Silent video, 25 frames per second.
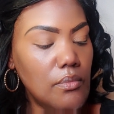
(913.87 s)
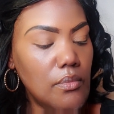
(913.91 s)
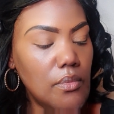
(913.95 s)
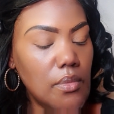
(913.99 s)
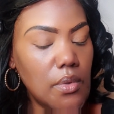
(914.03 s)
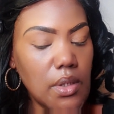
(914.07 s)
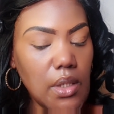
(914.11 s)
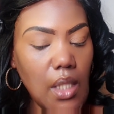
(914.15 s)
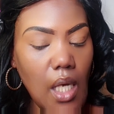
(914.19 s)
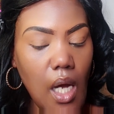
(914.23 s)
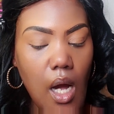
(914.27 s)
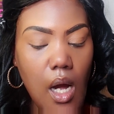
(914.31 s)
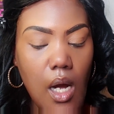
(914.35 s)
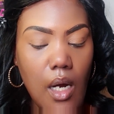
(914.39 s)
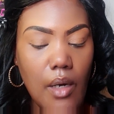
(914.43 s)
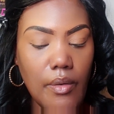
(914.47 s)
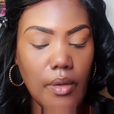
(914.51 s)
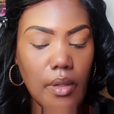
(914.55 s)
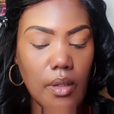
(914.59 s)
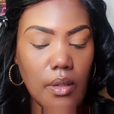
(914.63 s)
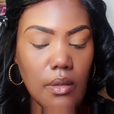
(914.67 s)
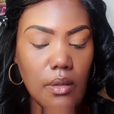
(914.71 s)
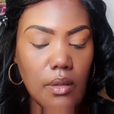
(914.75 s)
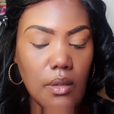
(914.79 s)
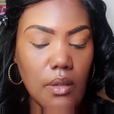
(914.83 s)

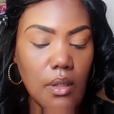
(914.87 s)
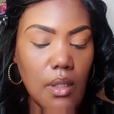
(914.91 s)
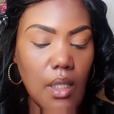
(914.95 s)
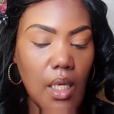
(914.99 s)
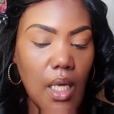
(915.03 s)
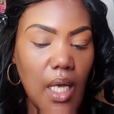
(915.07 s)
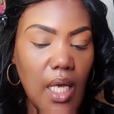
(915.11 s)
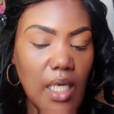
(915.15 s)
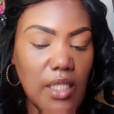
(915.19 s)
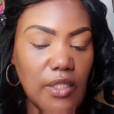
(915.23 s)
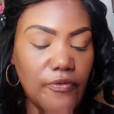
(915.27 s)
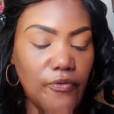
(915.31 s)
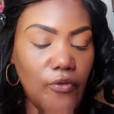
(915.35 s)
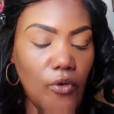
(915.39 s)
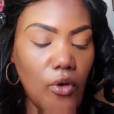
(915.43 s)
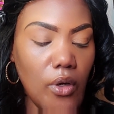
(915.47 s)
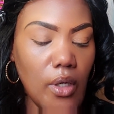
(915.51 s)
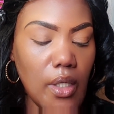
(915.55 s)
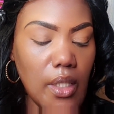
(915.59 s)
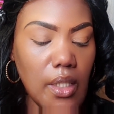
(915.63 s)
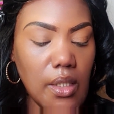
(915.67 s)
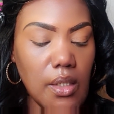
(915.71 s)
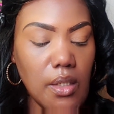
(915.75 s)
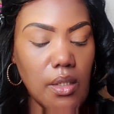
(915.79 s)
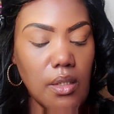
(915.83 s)
Sahara as
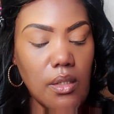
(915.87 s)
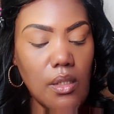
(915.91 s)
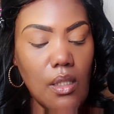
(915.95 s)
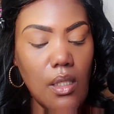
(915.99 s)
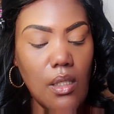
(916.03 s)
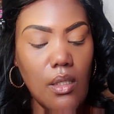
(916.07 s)
far as